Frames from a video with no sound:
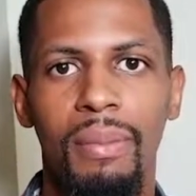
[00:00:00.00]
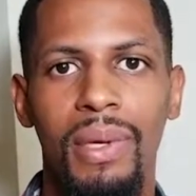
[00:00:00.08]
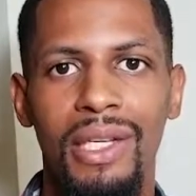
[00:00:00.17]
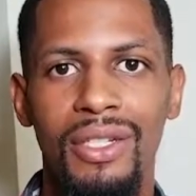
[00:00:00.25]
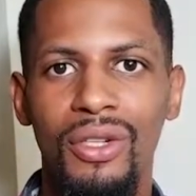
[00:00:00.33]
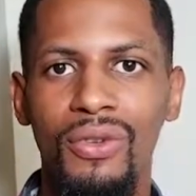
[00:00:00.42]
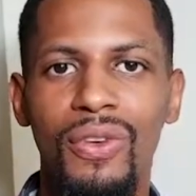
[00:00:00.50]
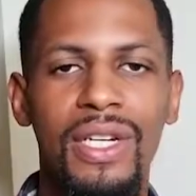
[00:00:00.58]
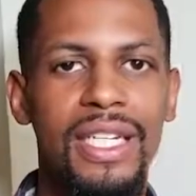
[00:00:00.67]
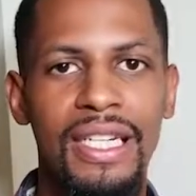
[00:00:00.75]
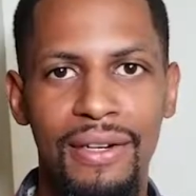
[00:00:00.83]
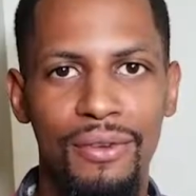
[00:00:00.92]
But you
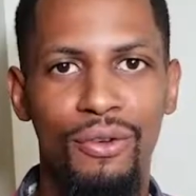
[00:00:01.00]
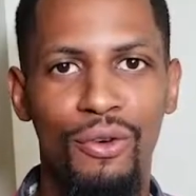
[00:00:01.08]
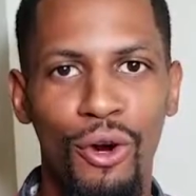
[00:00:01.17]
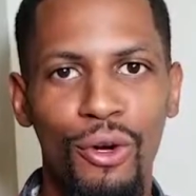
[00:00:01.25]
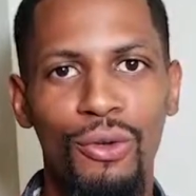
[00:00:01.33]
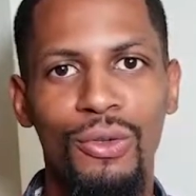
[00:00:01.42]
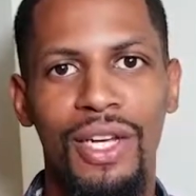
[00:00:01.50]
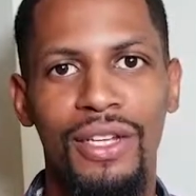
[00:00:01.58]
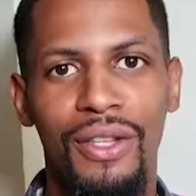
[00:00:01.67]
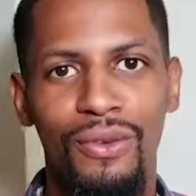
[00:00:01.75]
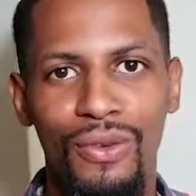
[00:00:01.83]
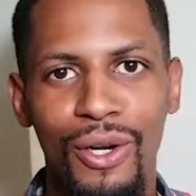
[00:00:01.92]
really never
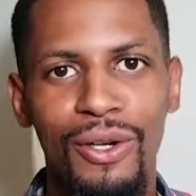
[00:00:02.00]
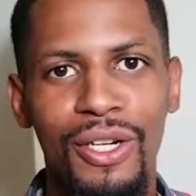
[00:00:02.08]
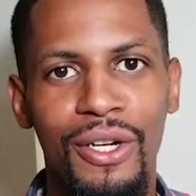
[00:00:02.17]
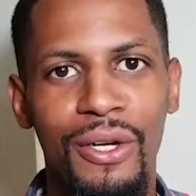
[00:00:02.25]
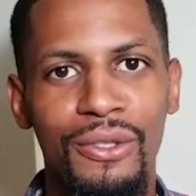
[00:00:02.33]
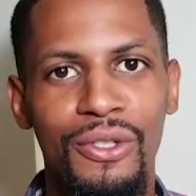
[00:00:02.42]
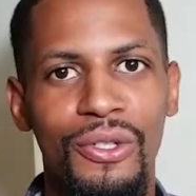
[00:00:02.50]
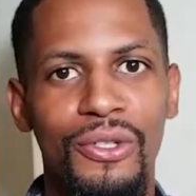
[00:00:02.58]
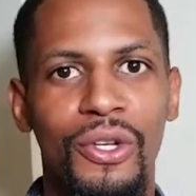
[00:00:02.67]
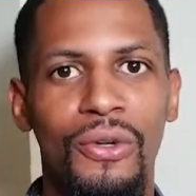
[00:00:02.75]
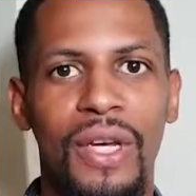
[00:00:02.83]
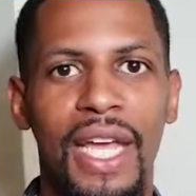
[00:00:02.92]
rode the roller coaster.
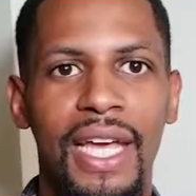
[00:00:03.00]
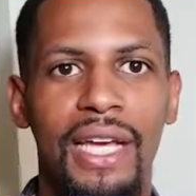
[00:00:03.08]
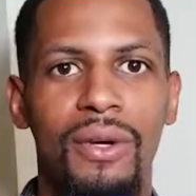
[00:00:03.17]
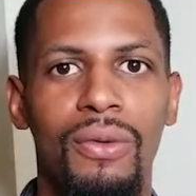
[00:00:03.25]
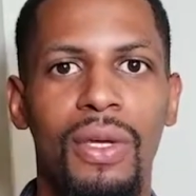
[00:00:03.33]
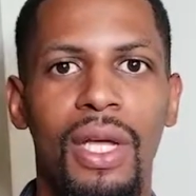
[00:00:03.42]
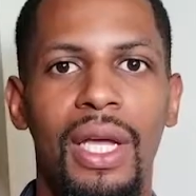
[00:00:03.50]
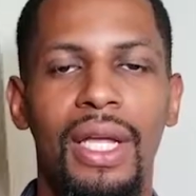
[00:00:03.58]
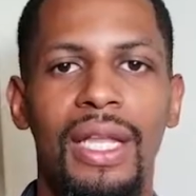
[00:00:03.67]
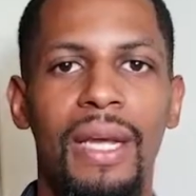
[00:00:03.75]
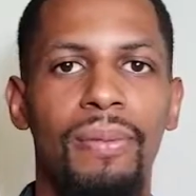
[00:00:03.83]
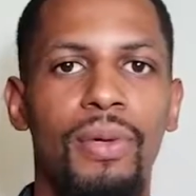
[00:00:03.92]
So now
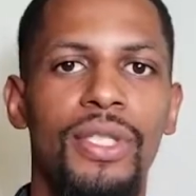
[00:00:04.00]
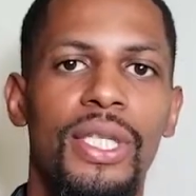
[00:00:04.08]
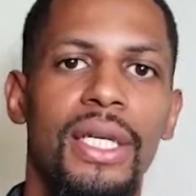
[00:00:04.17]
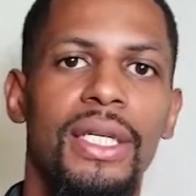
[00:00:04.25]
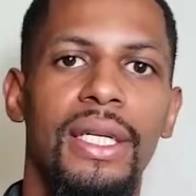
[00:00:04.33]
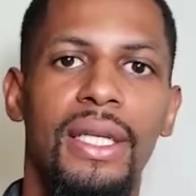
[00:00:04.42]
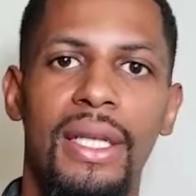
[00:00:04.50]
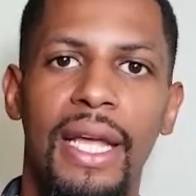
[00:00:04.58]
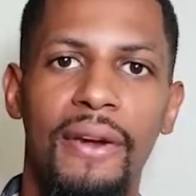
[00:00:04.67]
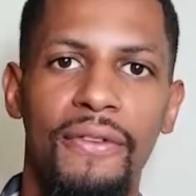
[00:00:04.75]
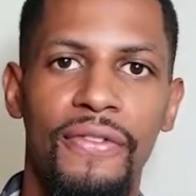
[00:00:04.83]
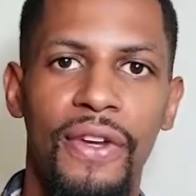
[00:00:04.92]
they projected
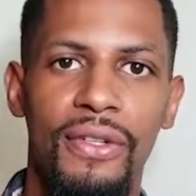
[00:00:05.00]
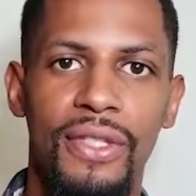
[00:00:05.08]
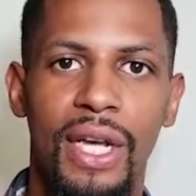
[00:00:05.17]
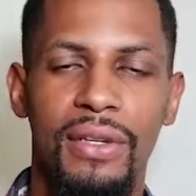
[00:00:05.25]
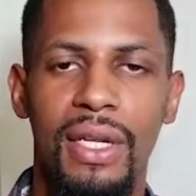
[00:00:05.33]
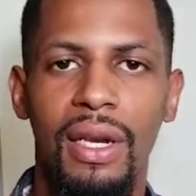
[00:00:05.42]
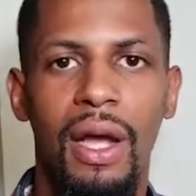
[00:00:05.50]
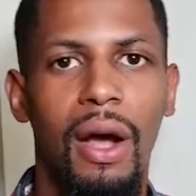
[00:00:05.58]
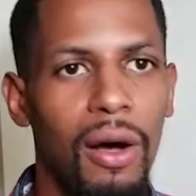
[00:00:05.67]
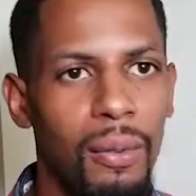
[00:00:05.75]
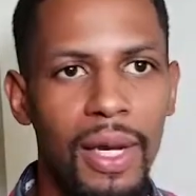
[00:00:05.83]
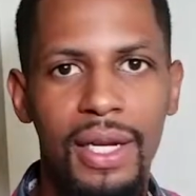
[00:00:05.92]
their fears out. They're
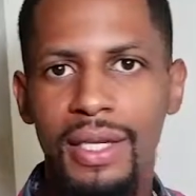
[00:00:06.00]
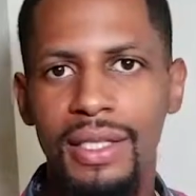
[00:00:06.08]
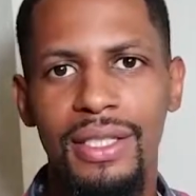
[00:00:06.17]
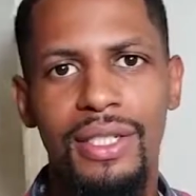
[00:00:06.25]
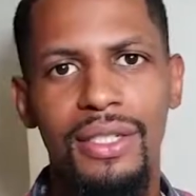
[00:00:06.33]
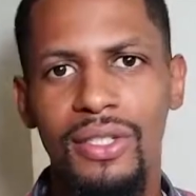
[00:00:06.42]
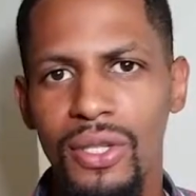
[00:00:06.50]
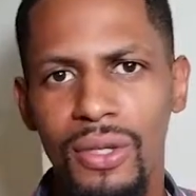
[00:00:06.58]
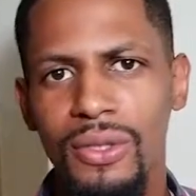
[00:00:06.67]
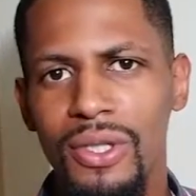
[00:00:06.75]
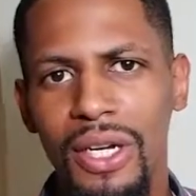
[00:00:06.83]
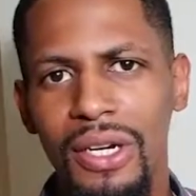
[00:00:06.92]
like, oh my goodness, it's
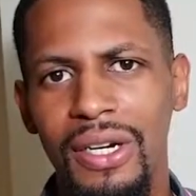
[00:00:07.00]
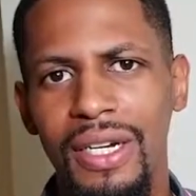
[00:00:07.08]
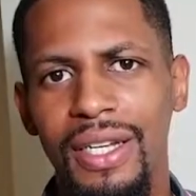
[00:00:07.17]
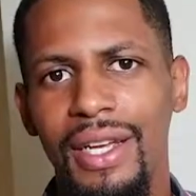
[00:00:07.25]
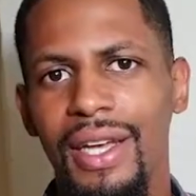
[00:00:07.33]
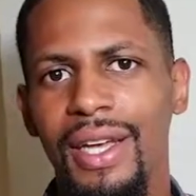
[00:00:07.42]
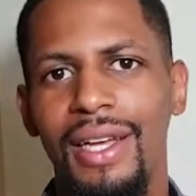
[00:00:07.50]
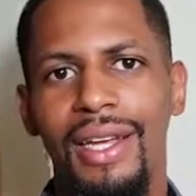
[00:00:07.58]
so scary.